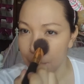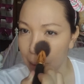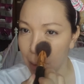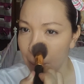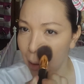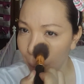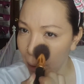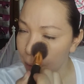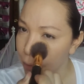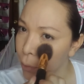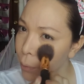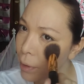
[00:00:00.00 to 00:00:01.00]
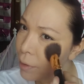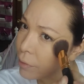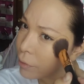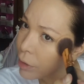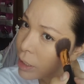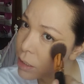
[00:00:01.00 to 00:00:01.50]
about my weight for
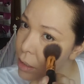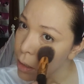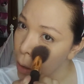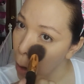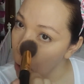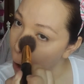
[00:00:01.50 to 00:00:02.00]
whatever reason.